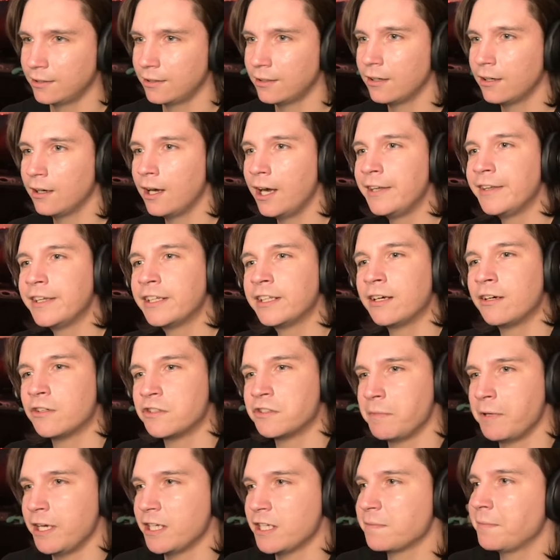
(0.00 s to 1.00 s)
I think that was
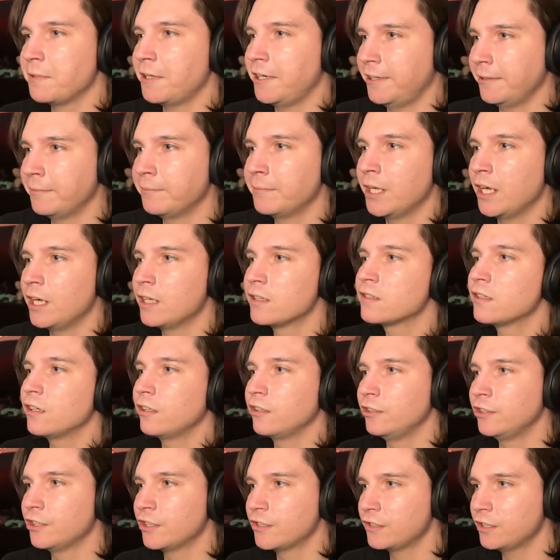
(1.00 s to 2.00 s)
bass part that
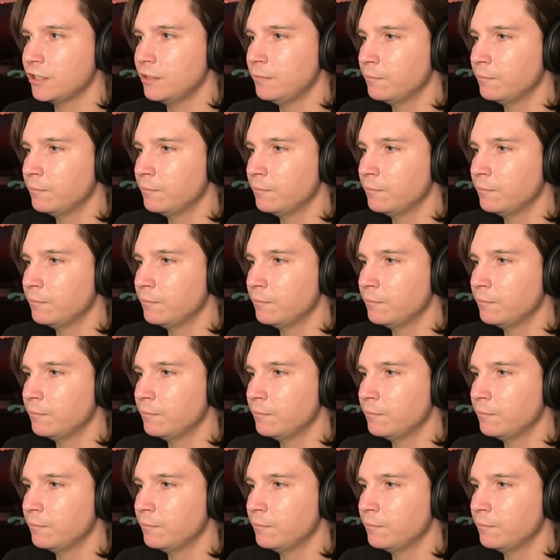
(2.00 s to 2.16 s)
Sauuuuuce just did.